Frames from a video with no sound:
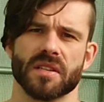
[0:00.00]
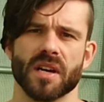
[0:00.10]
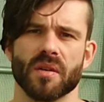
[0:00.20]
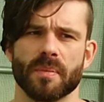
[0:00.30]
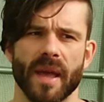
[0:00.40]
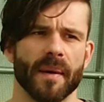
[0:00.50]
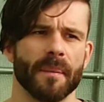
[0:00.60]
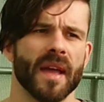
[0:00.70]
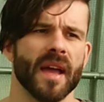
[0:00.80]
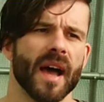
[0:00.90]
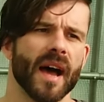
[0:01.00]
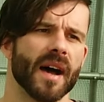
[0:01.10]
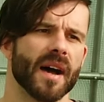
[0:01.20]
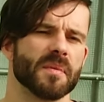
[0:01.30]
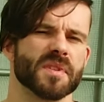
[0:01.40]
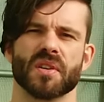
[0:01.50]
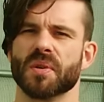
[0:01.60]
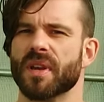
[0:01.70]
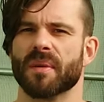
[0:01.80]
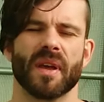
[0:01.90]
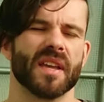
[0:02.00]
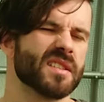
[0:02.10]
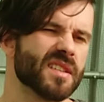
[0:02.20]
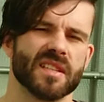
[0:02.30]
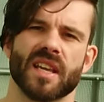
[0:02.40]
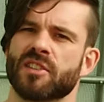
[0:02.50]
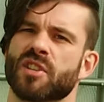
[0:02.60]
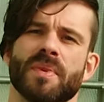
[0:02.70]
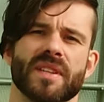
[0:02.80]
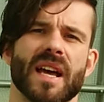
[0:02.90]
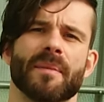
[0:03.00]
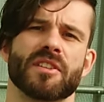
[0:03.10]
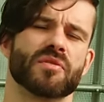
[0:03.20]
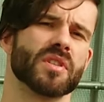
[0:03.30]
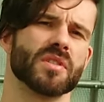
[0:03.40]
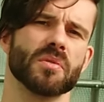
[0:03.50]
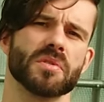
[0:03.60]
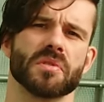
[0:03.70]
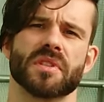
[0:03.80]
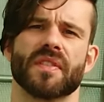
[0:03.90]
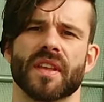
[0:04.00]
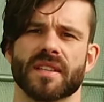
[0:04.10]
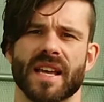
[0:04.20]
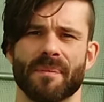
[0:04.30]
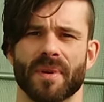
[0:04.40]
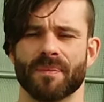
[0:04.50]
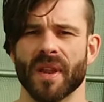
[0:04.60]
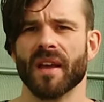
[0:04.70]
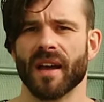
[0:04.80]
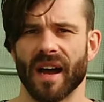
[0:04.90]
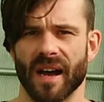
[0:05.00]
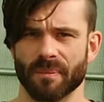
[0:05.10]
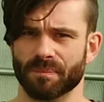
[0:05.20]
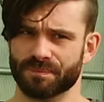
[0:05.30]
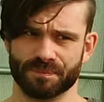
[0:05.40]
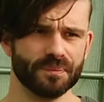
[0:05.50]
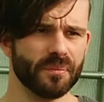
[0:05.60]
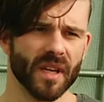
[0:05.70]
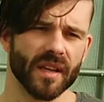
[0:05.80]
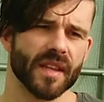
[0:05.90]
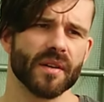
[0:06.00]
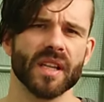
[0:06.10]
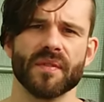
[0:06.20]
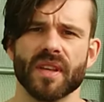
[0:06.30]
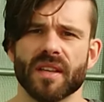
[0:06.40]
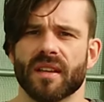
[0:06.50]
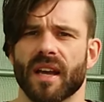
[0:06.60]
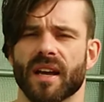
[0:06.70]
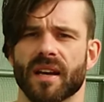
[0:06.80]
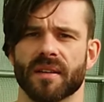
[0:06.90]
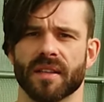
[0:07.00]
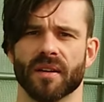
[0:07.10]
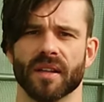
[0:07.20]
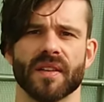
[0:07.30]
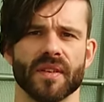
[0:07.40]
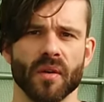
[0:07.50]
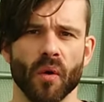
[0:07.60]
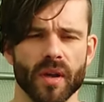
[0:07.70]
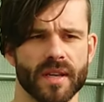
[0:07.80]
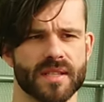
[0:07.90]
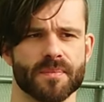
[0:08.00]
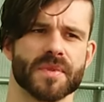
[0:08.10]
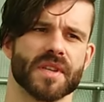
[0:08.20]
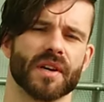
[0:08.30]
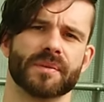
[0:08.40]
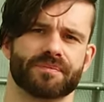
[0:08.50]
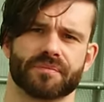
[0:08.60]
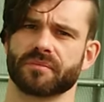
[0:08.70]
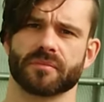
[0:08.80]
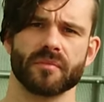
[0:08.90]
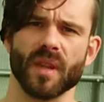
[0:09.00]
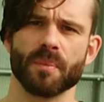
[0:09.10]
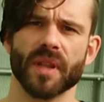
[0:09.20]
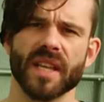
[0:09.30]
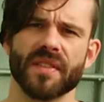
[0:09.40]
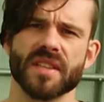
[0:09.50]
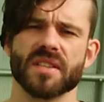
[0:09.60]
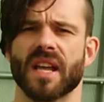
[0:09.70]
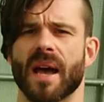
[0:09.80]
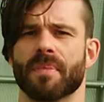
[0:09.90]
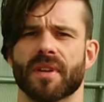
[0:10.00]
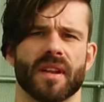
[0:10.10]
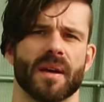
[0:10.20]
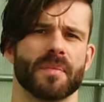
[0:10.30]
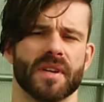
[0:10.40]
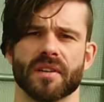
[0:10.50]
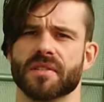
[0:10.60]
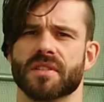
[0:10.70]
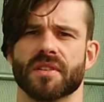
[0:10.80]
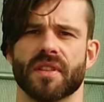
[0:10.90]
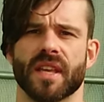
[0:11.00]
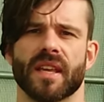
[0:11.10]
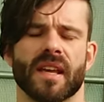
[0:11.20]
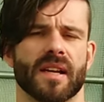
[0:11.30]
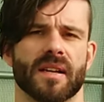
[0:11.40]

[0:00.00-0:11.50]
to know about. So it could be a pest, disease, could be damaged roots, all sorts of things happen. They're a living, a living organism, so plenty of things could happen unbeknownst to the